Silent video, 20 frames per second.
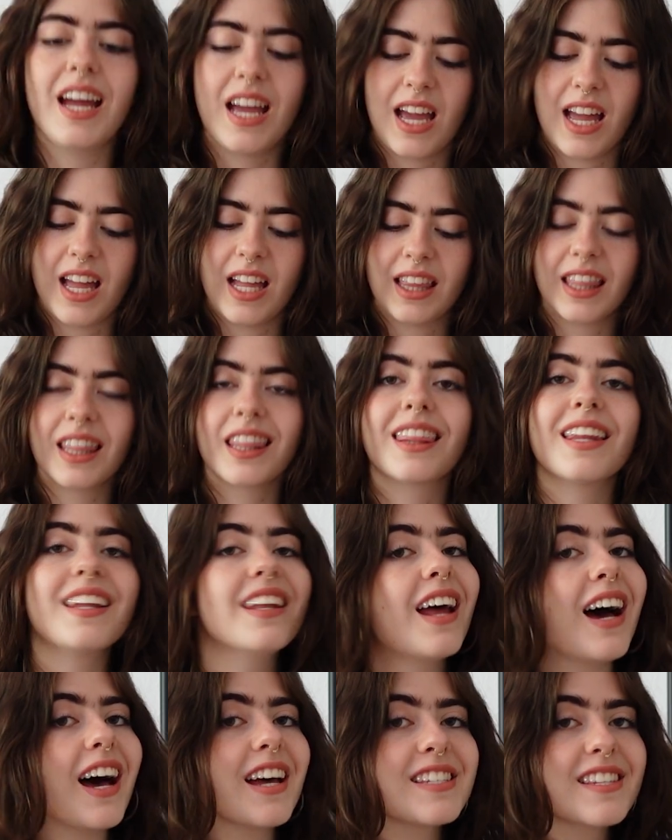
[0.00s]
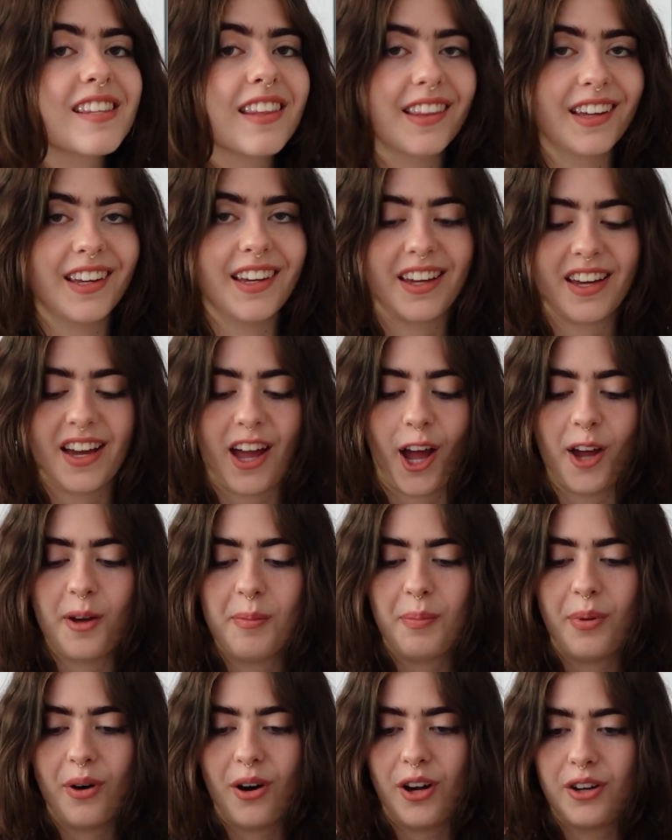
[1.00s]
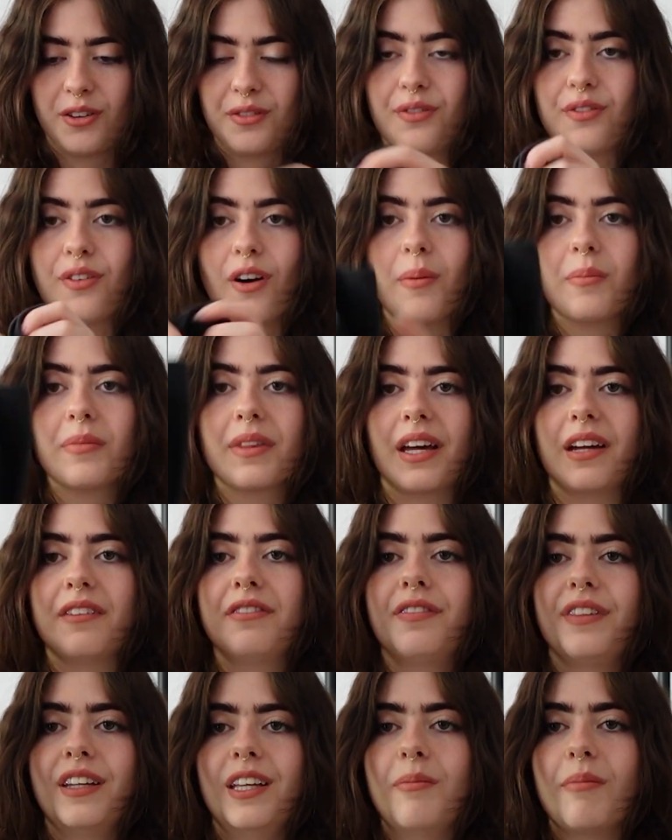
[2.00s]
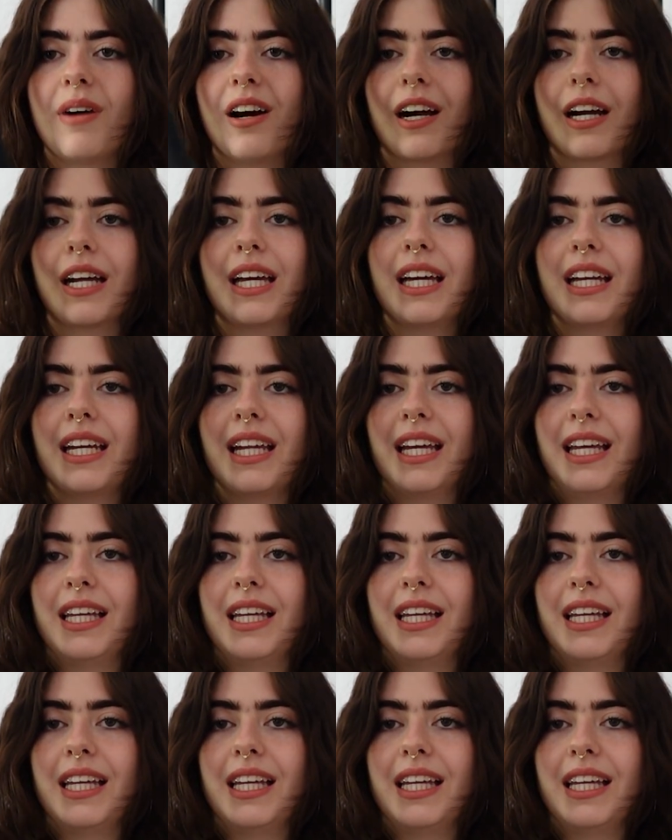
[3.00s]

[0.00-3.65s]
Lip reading: And the last thing I bought from that flea market